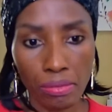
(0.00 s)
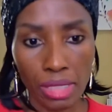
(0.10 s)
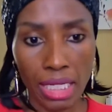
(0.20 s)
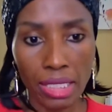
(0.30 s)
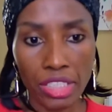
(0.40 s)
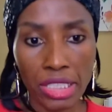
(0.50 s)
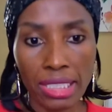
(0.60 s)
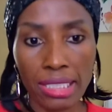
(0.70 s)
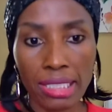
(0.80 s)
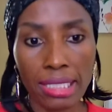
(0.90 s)
and
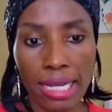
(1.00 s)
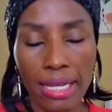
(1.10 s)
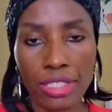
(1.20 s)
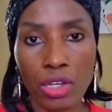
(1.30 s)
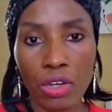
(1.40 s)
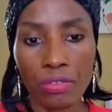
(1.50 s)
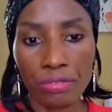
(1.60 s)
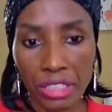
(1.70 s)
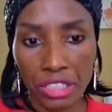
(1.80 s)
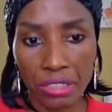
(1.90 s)
she has
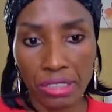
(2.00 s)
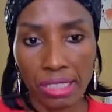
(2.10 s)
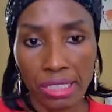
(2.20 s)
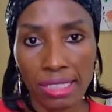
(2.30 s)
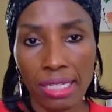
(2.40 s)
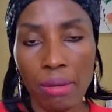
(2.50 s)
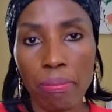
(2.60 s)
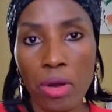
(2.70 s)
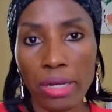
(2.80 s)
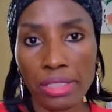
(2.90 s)
officially
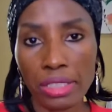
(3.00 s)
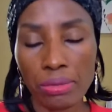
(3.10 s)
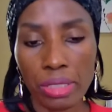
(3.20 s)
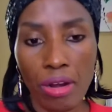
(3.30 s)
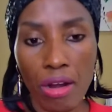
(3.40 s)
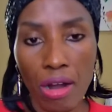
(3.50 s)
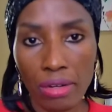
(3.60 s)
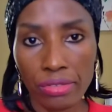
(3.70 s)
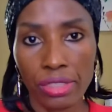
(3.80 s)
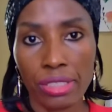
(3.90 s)
partnered with
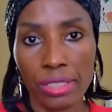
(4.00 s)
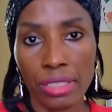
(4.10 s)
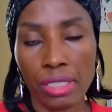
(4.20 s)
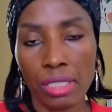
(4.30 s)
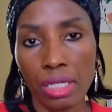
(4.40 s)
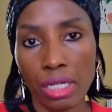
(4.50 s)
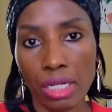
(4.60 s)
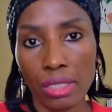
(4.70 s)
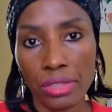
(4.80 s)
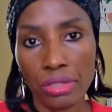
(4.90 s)
Harvard
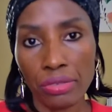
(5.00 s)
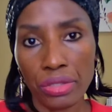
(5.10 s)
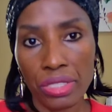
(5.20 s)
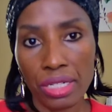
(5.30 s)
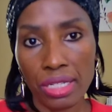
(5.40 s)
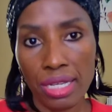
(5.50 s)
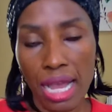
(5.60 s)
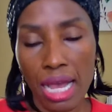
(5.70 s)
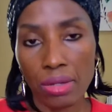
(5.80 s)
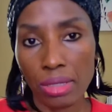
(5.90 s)
University,
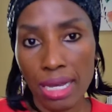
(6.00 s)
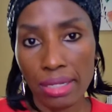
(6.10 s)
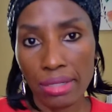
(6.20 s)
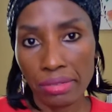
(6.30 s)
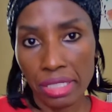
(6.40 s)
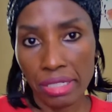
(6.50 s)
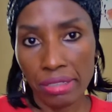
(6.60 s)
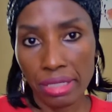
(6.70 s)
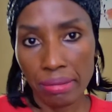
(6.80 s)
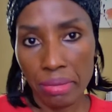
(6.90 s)
out of here
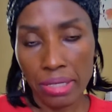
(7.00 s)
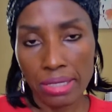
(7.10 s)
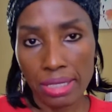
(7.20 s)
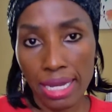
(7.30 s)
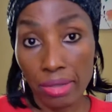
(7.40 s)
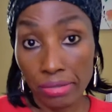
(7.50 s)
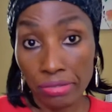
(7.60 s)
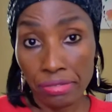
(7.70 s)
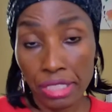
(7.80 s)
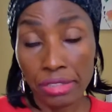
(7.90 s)
in Boston, out of
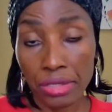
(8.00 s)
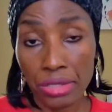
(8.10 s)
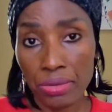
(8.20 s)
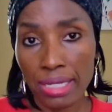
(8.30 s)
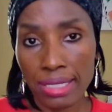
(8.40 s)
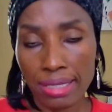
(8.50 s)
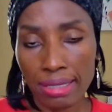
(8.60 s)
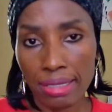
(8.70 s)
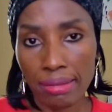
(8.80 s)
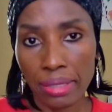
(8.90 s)
here in the US,
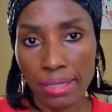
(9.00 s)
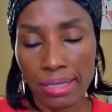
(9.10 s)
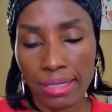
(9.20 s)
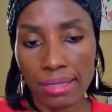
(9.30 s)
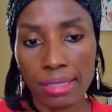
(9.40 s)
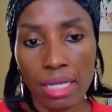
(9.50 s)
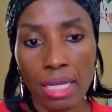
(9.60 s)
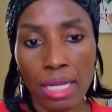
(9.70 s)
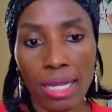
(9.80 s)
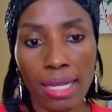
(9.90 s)
in Boston.
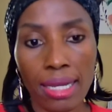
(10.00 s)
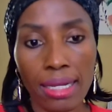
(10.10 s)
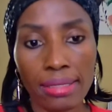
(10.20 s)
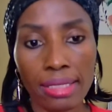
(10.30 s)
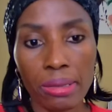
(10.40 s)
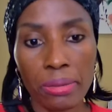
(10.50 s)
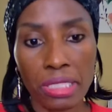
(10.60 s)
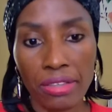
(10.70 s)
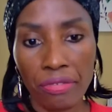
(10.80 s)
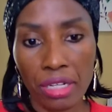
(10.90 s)
And
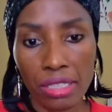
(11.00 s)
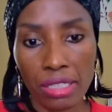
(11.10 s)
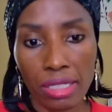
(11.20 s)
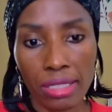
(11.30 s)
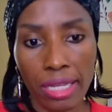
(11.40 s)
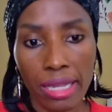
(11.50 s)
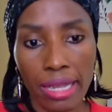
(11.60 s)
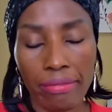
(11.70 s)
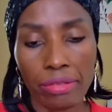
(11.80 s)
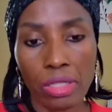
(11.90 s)
specifically, they
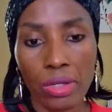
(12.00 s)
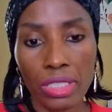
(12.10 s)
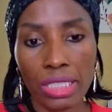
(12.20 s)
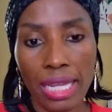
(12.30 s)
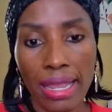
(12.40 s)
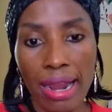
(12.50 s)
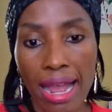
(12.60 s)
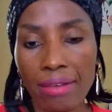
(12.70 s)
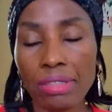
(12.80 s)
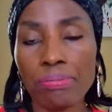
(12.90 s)
have launched a
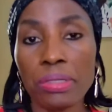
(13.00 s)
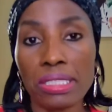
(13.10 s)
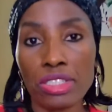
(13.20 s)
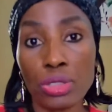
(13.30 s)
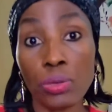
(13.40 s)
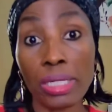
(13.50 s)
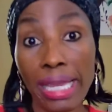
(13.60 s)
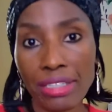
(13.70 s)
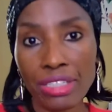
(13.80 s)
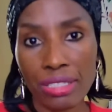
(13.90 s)
Harvard Business School
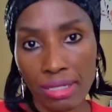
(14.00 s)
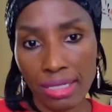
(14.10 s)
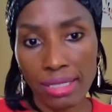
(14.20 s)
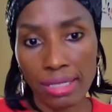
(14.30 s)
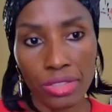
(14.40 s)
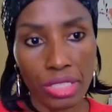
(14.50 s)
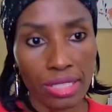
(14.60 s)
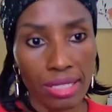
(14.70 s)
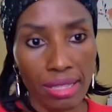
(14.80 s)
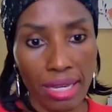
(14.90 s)
case study. And you can
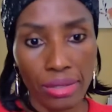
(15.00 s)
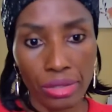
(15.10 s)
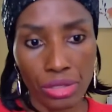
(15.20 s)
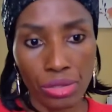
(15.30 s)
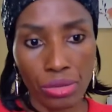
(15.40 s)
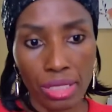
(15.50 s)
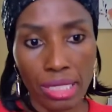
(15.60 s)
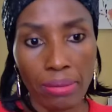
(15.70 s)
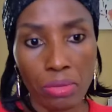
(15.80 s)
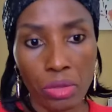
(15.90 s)
see that on the screen.
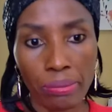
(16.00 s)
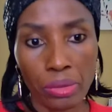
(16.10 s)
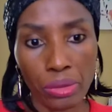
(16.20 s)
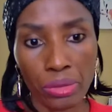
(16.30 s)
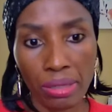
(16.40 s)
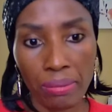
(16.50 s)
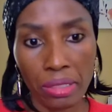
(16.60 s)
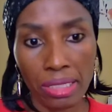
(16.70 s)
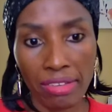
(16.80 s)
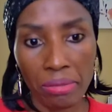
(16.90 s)
Mo Abudu's Ebony
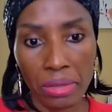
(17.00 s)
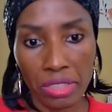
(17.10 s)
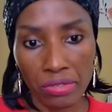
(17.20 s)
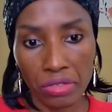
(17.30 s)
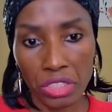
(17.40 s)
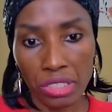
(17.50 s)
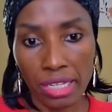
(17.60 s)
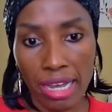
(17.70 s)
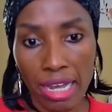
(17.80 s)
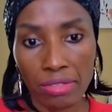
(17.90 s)
Life Media is officially
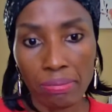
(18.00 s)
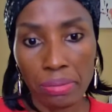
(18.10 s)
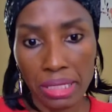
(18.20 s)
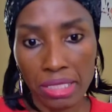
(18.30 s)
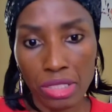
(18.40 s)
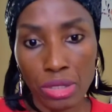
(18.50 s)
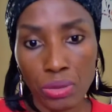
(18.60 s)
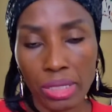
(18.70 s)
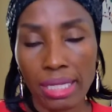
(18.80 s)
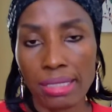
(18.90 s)
a Harvard Business
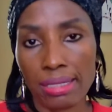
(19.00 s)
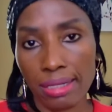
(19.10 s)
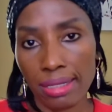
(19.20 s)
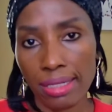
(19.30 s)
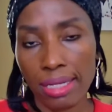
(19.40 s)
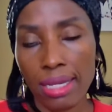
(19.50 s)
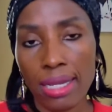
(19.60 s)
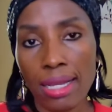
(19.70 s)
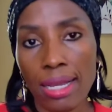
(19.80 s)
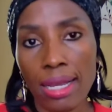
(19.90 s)
School case study.
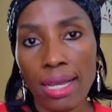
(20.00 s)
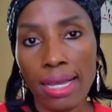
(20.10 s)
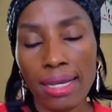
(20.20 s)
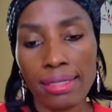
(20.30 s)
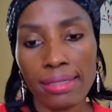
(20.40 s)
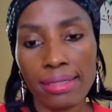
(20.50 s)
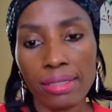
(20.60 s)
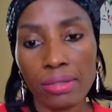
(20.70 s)
And